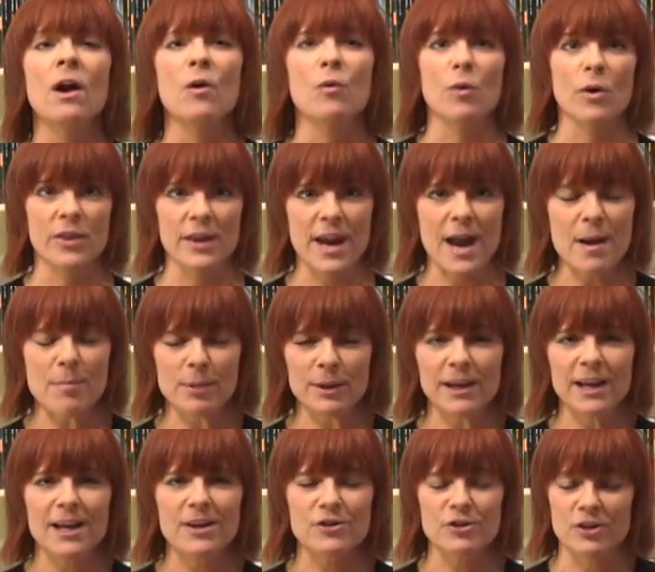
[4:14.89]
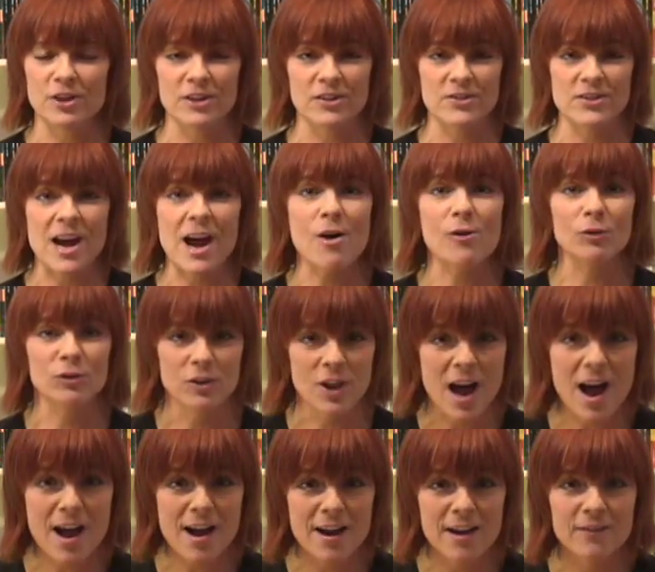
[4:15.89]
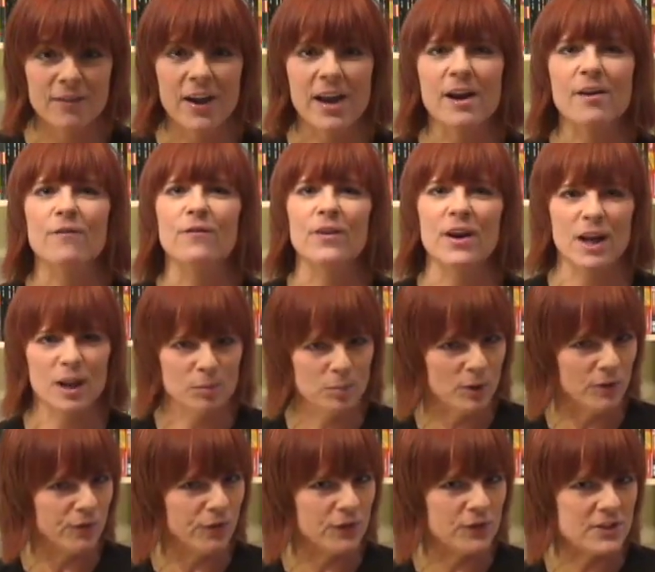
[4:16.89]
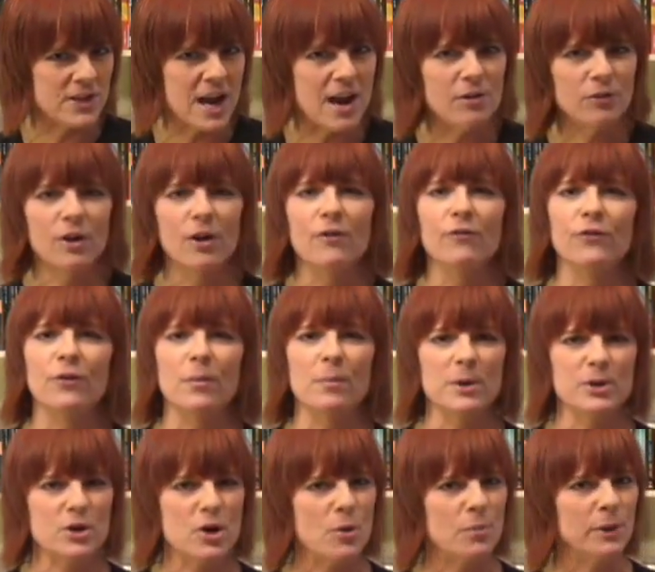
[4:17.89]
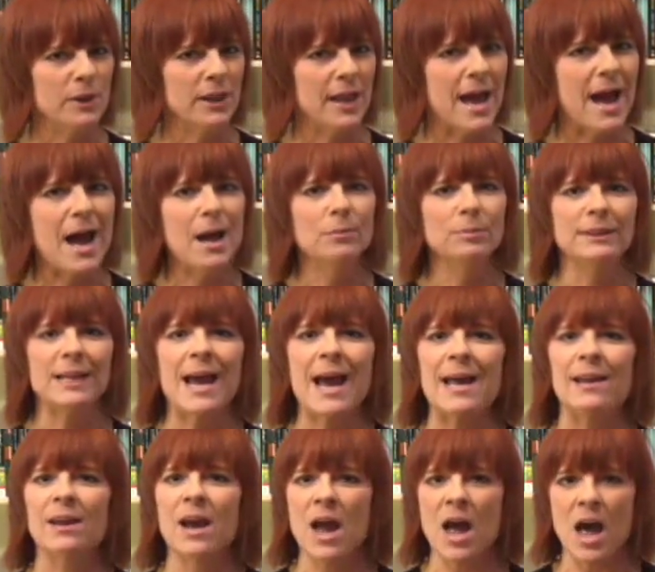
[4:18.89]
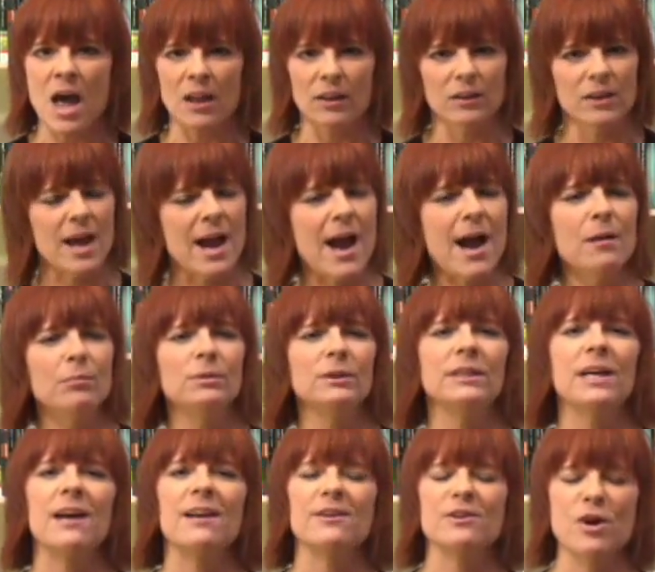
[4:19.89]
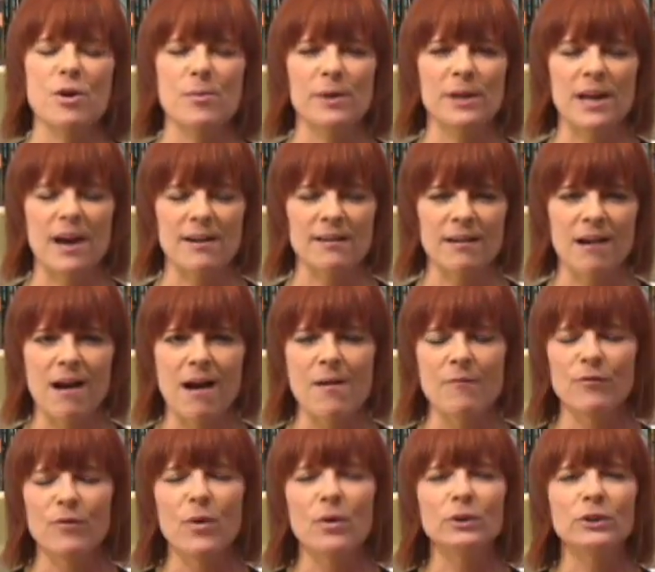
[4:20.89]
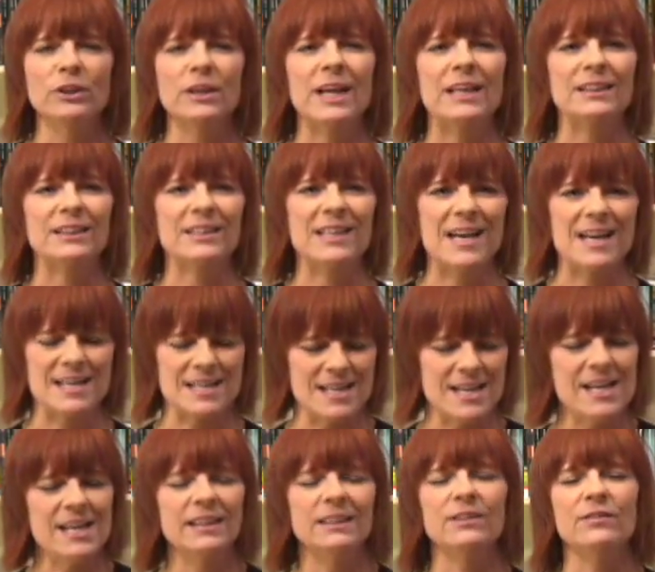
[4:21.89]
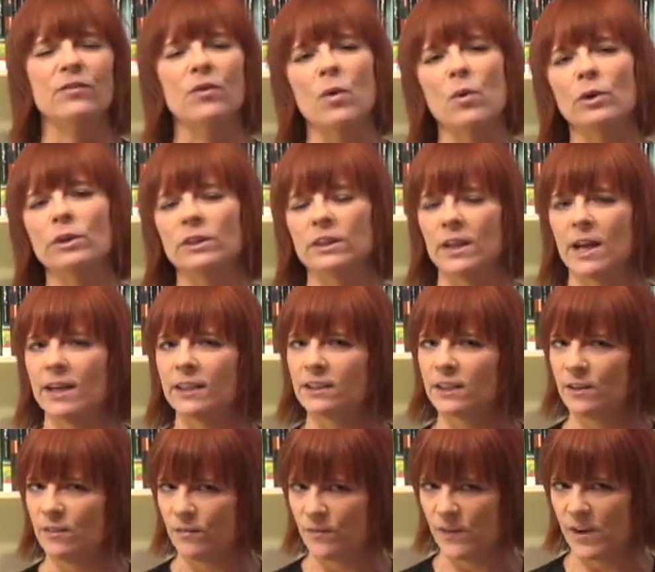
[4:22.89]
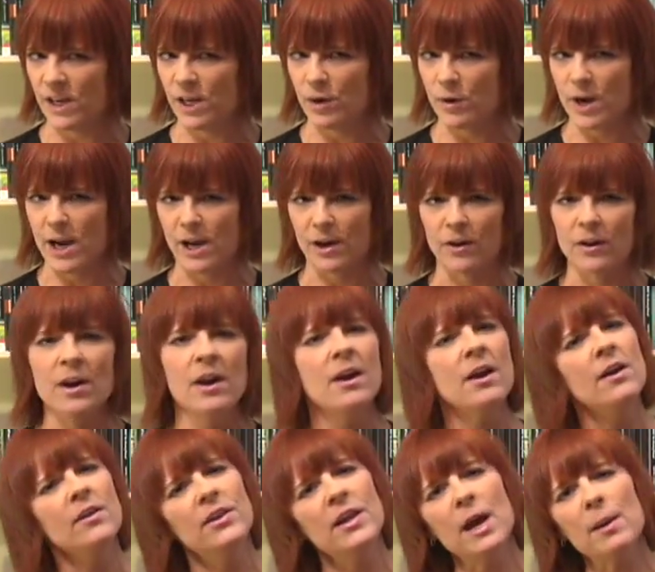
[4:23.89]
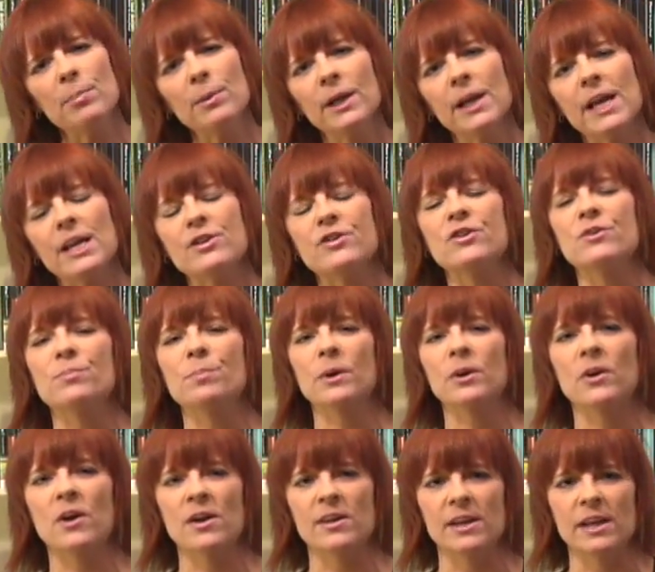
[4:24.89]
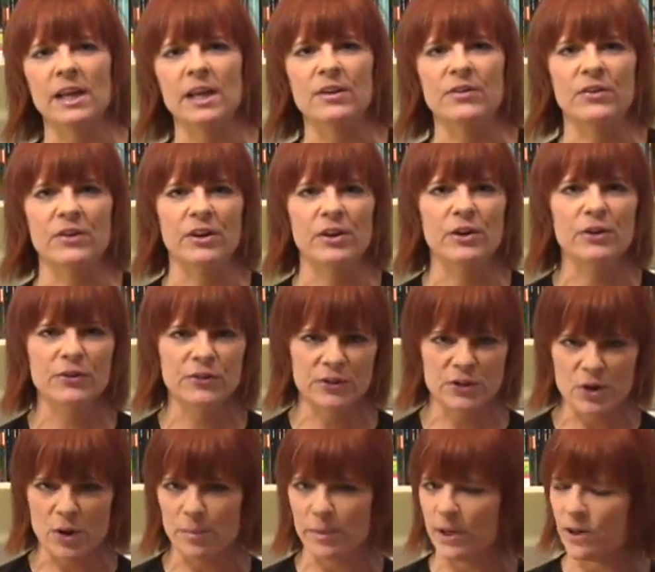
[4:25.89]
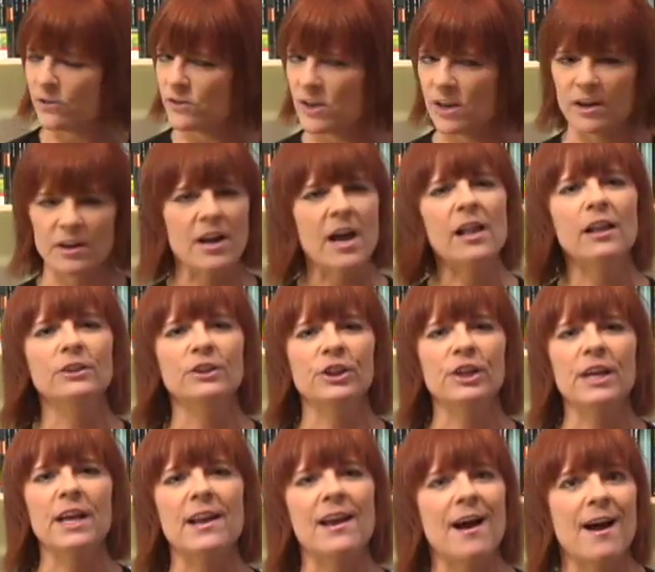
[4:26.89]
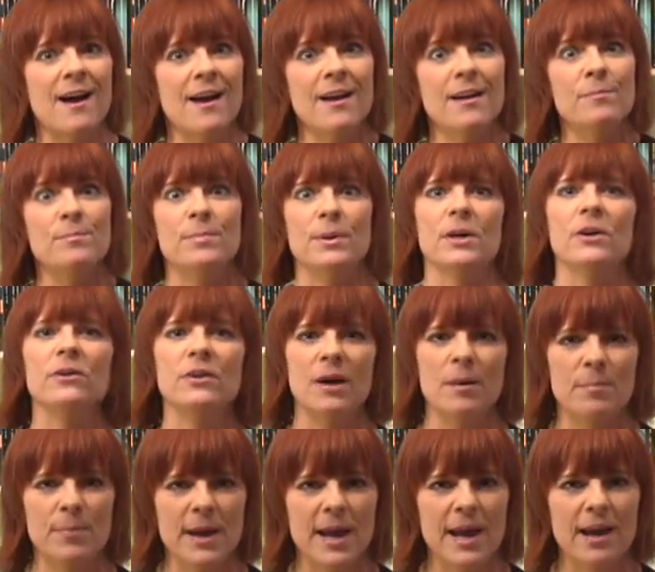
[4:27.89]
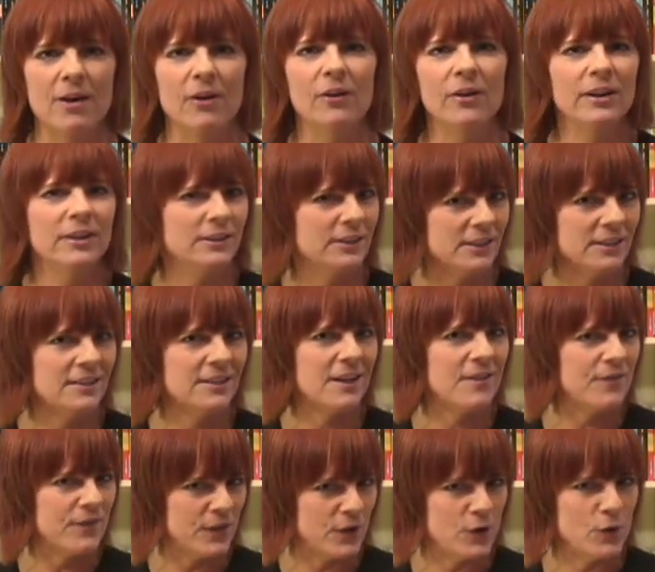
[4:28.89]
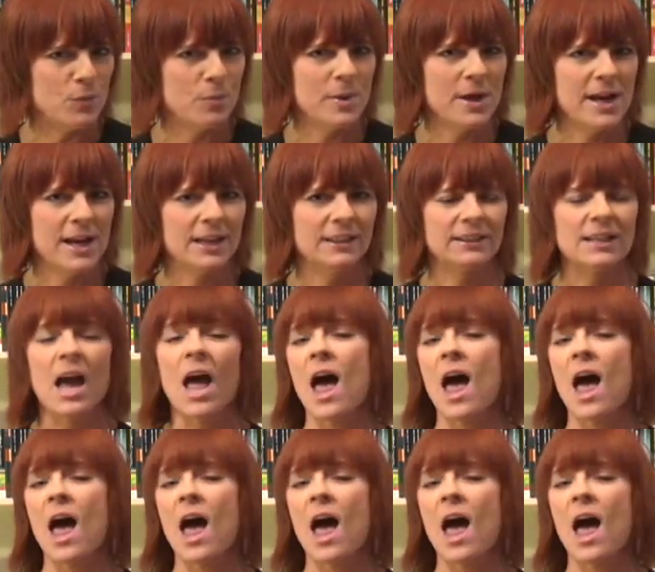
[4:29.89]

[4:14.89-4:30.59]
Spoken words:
Well, the application is now live and available for download from Adobe Labs at labs.adobe.com/techniques/configurator. The application is built on the easy-to-use Adobe Air technology, and I built a panel in just a few minutes.